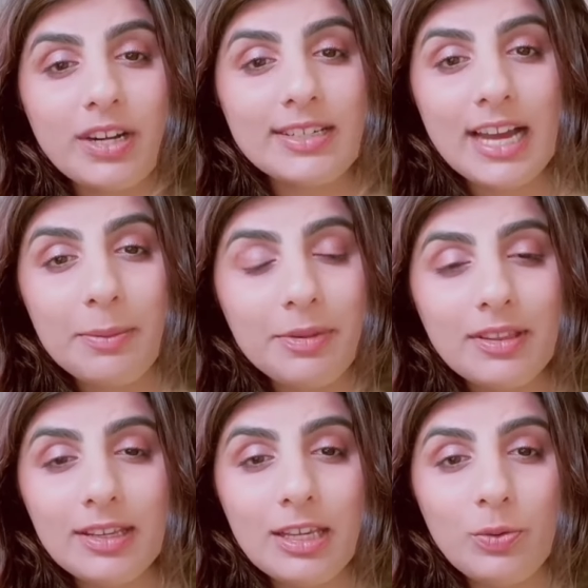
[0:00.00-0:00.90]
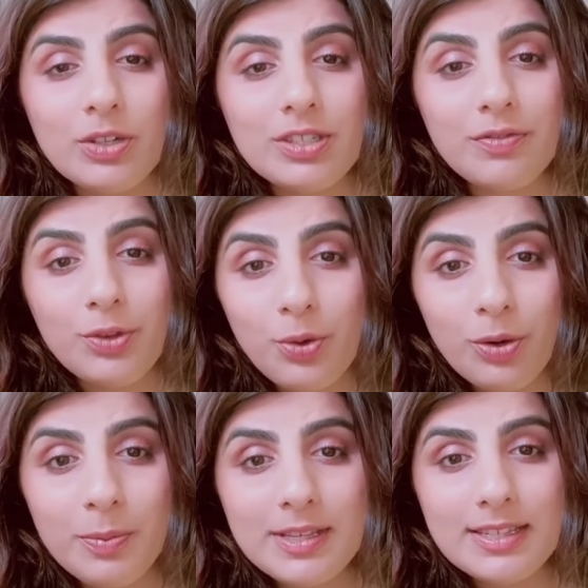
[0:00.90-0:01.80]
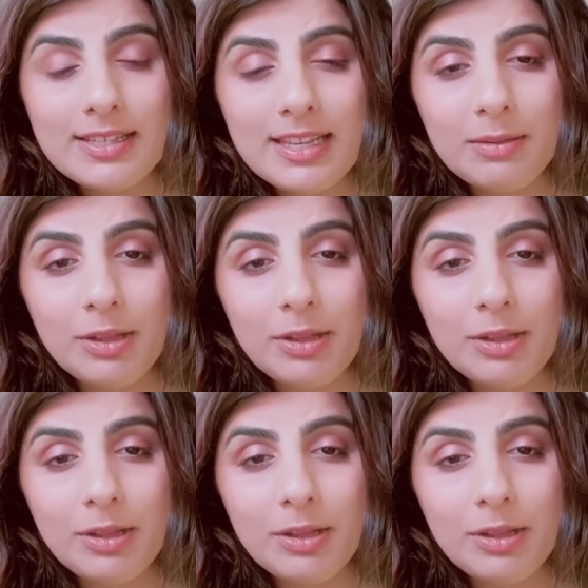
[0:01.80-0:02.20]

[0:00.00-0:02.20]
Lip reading: Type in the keywords of your business name